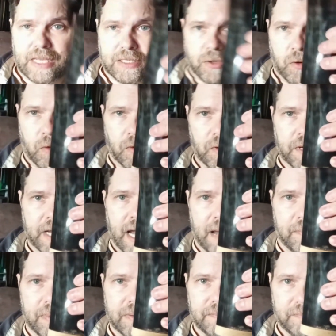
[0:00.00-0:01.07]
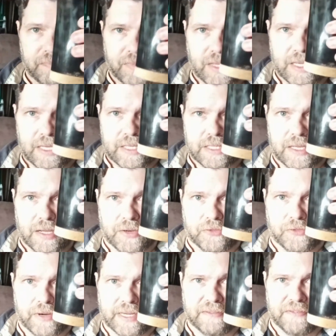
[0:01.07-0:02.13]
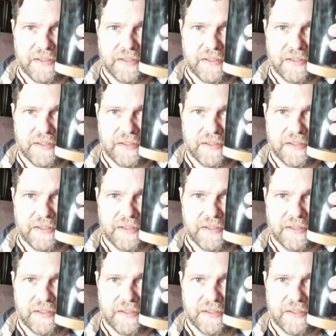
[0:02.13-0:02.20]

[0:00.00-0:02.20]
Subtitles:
to Horn Cup, so drink